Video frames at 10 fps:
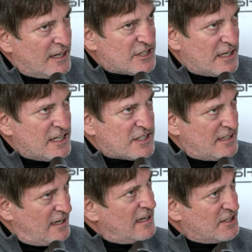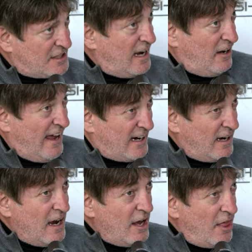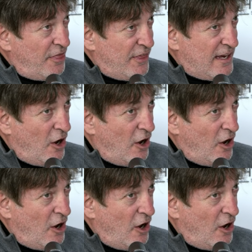He is kind of like the